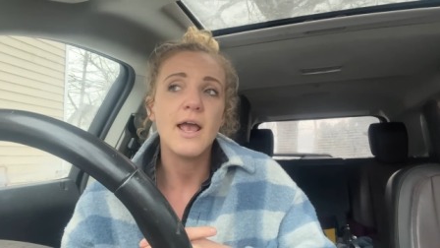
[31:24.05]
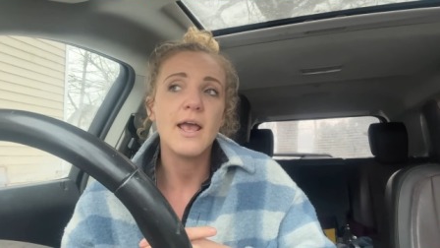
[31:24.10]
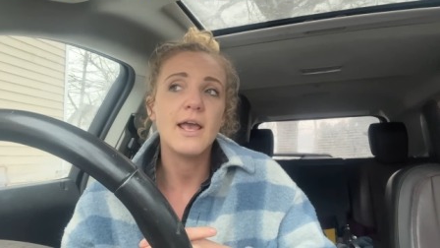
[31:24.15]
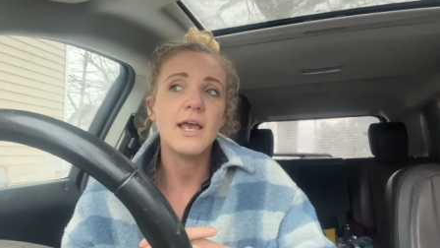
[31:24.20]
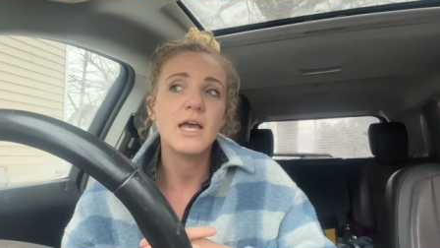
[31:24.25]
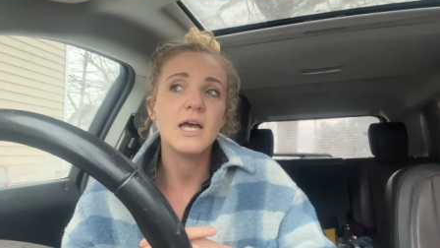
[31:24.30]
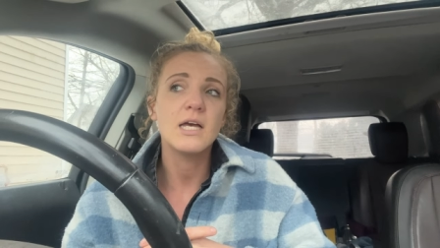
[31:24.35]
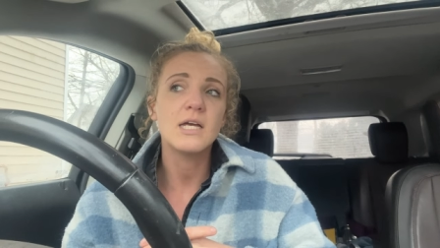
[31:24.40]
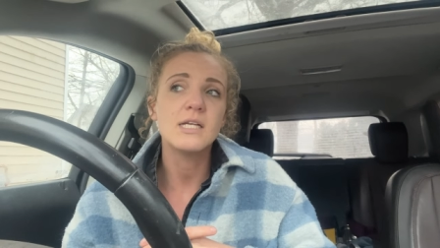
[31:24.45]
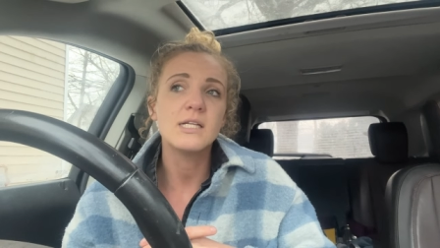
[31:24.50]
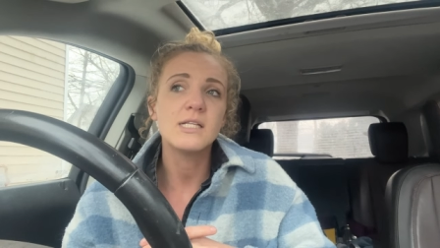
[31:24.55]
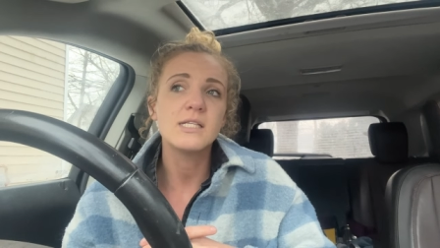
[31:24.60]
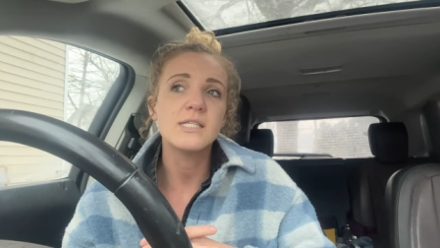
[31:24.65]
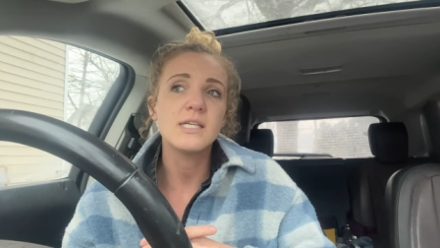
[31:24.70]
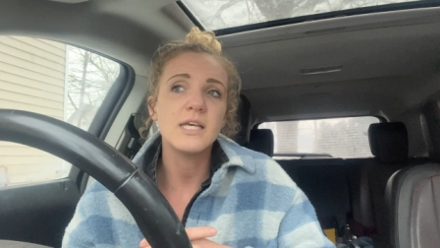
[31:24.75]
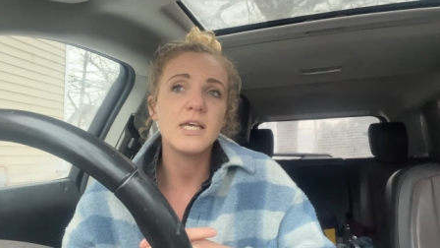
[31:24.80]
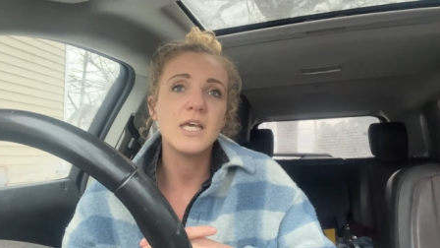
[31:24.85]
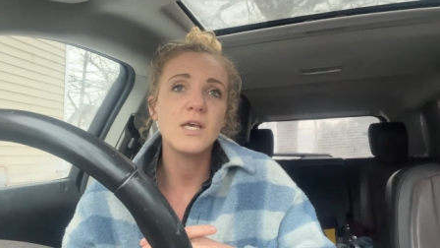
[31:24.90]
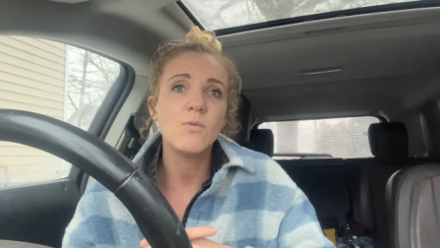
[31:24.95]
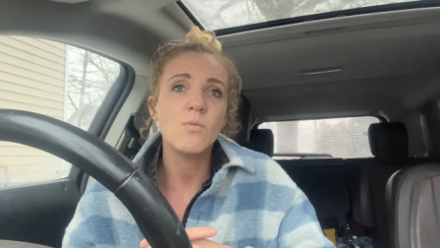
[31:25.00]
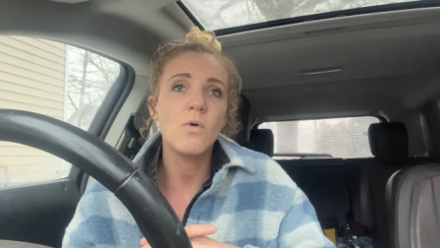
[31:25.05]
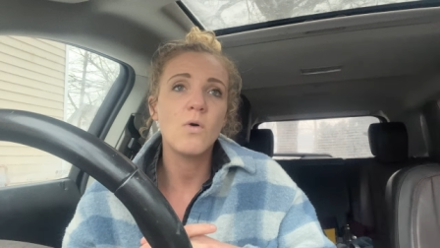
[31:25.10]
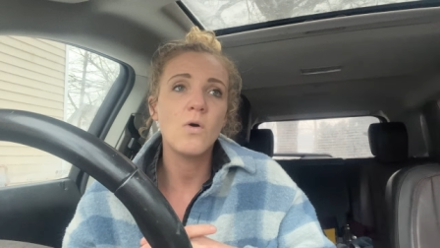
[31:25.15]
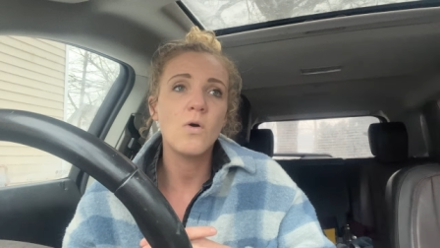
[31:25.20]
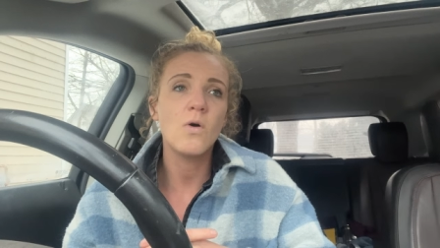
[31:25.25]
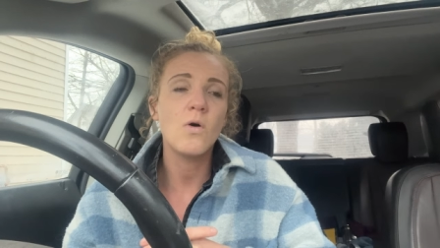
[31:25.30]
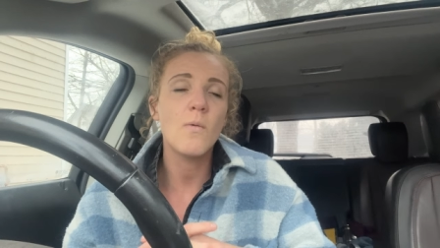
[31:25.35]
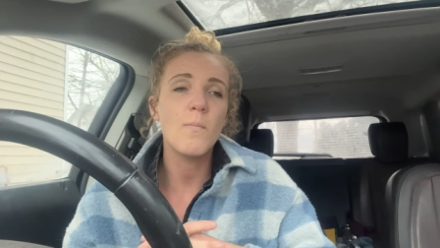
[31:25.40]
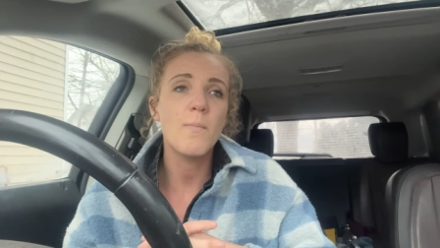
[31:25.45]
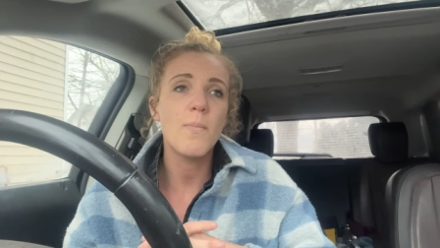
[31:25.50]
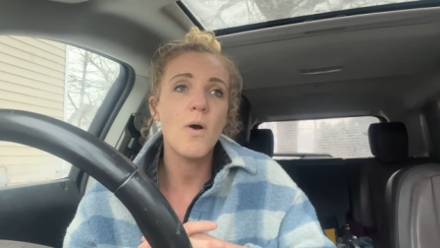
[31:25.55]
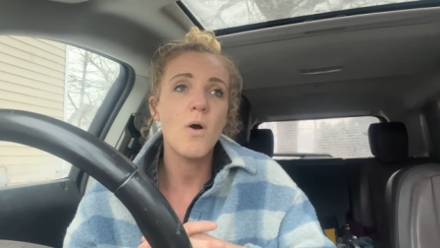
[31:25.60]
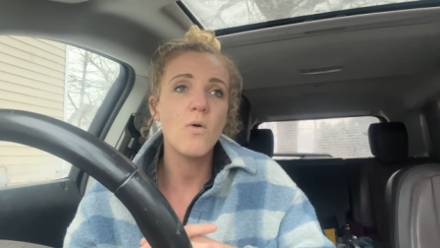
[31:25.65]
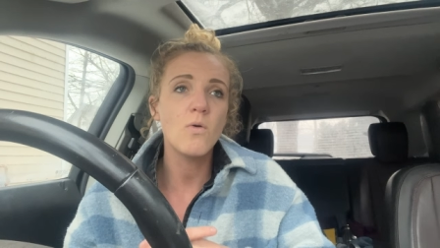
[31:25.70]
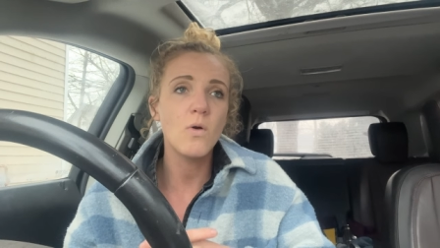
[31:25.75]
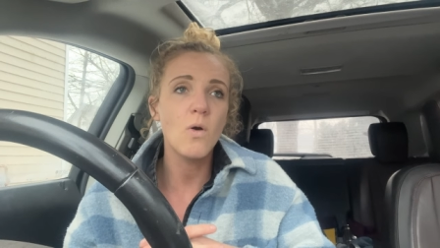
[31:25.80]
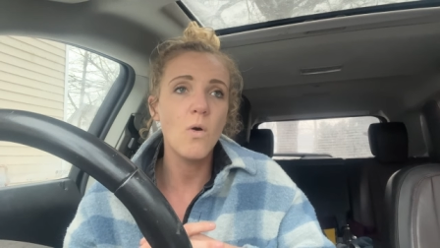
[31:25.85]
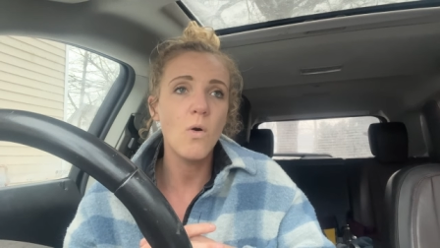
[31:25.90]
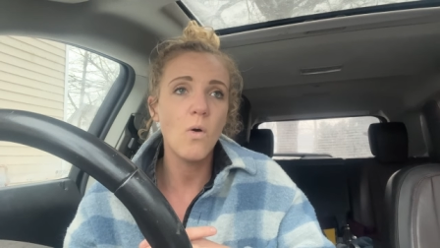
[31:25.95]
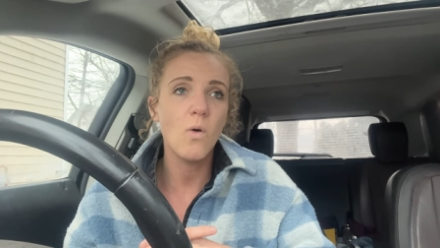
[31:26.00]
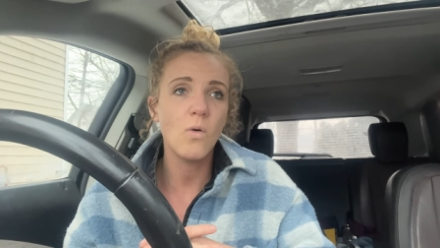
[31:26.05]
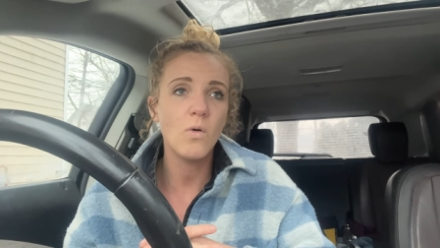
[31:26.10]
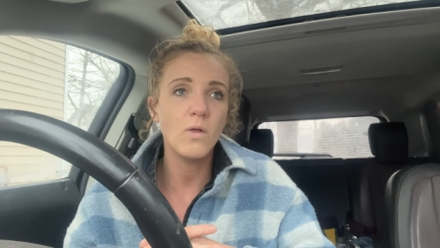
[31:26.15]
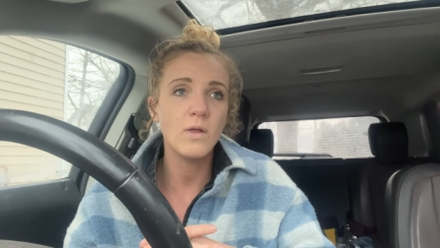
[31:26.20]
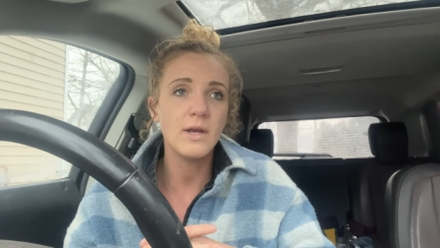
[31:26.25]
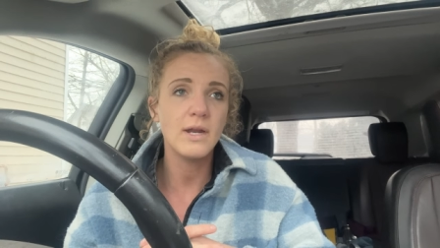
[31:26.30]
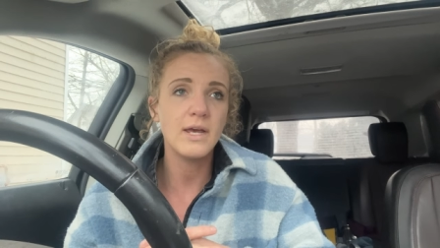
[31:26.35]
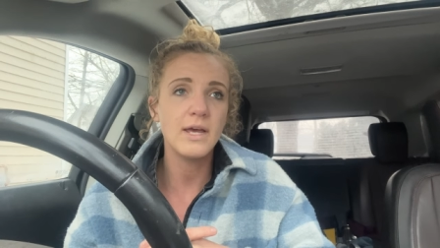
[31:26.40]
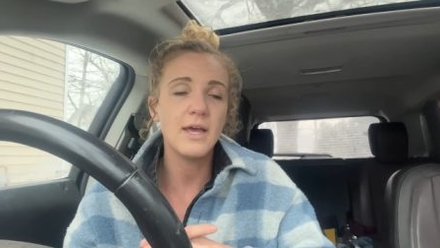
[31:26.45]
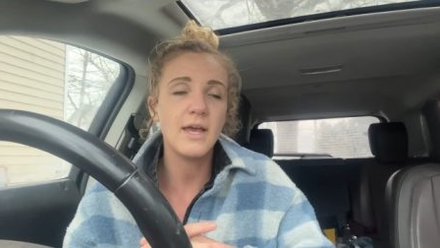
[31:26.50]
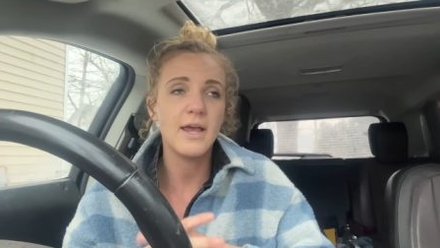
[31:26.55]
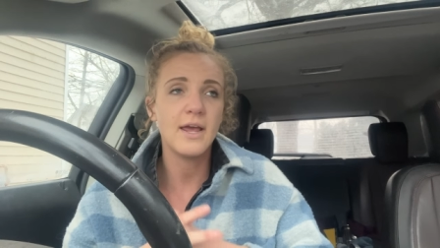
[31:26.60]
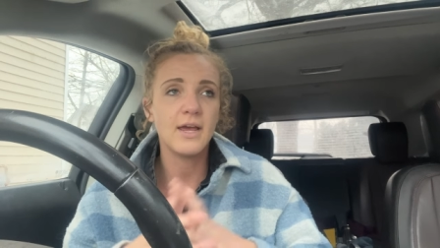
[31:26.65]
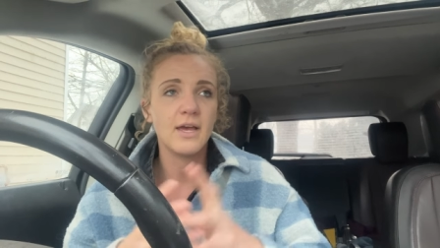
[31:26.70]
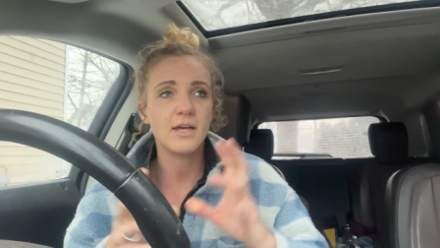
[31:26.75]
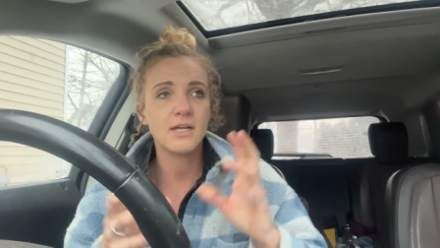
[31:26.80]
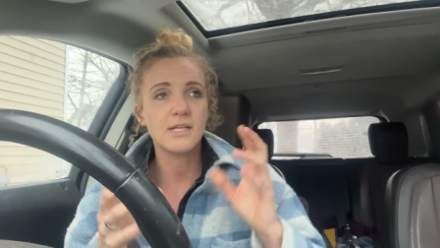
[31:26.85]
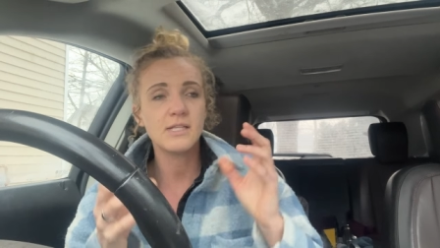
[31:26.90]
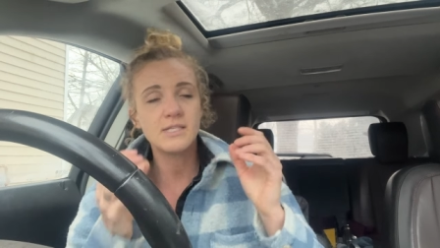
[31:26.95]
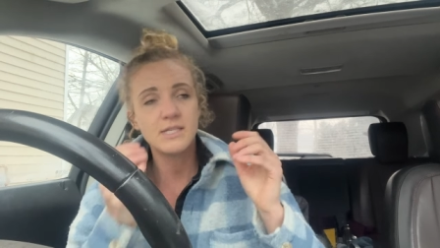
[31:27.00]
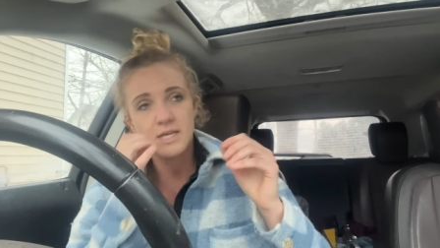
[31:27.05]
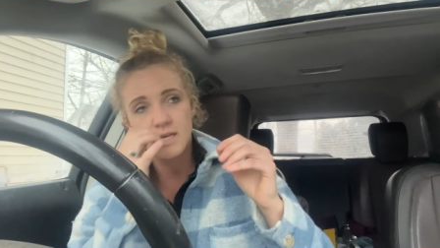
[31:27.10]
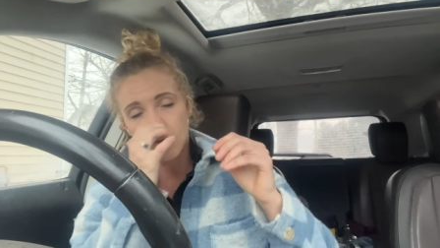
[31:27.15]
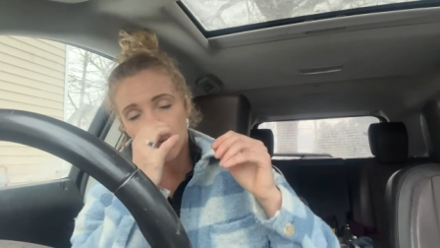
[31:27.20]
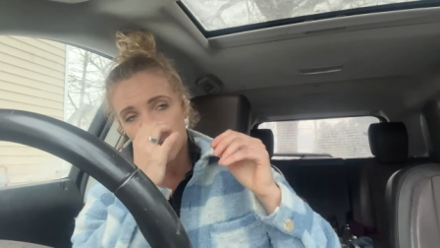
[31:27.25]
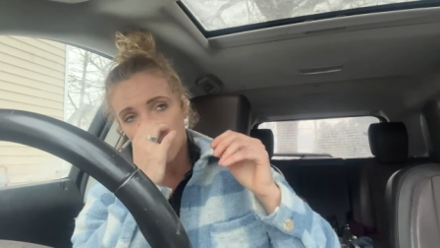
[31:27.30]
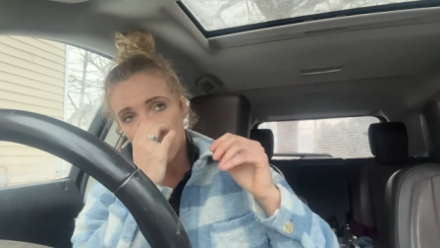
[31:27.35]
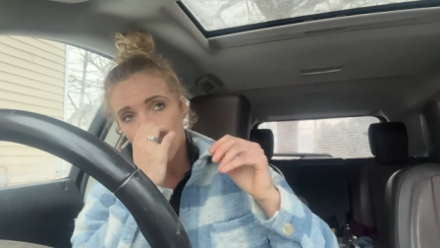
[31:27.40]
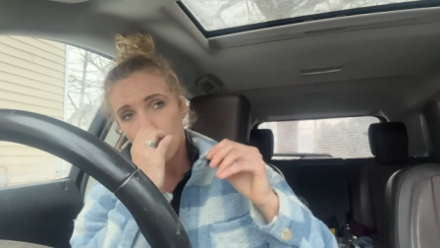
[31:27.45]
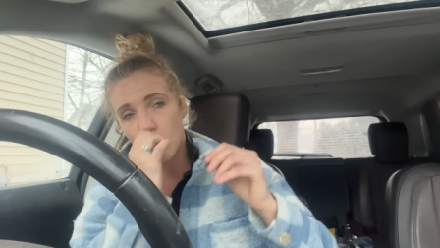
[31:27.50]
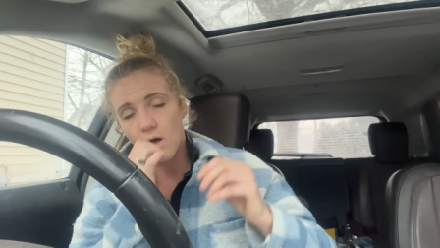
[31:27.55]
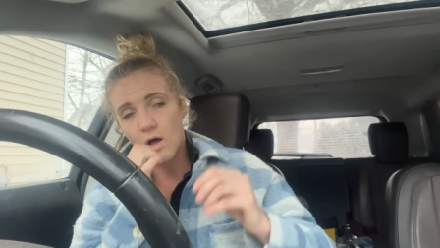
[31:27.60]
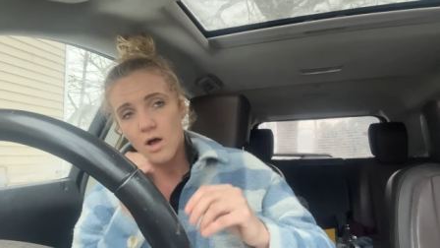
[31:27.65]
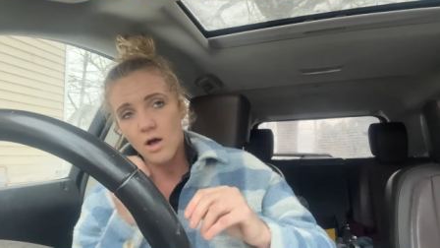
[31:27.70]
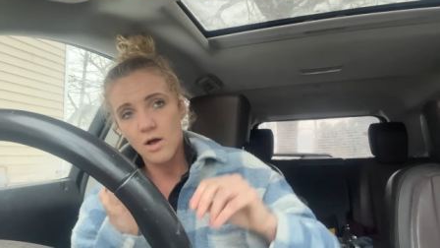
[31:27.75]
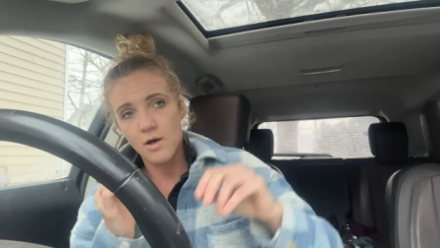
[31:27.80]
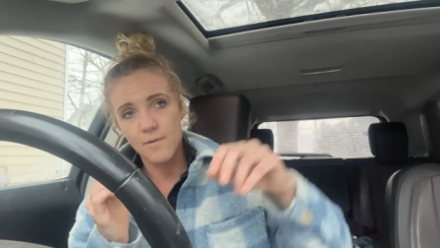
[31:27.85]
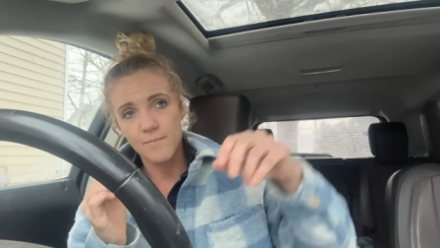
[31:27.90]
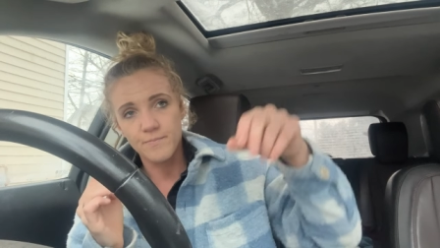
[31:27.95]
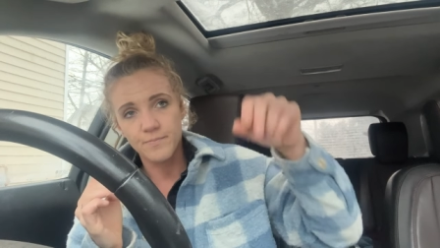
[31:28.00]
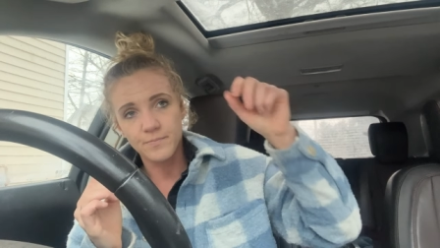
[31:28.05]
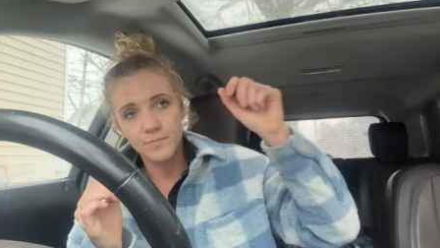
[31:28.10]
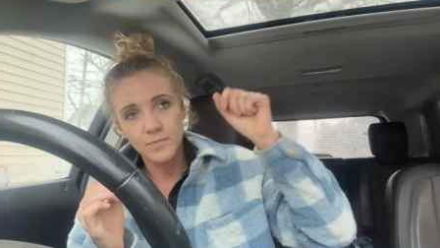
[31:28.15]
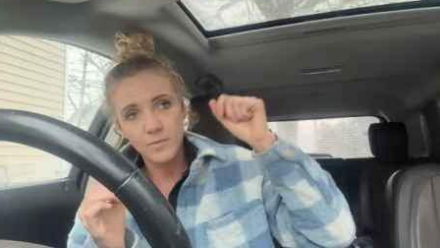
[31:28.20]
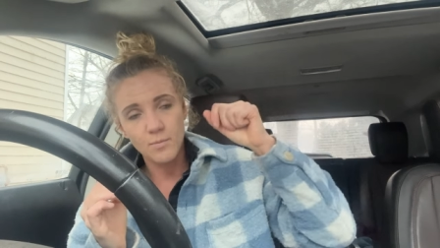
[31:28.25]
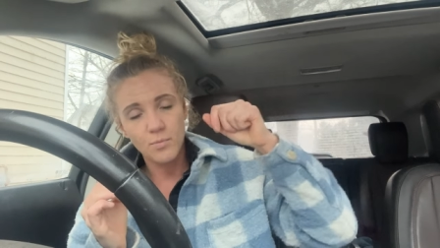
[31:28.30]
and he will poke a hole in it and he will um,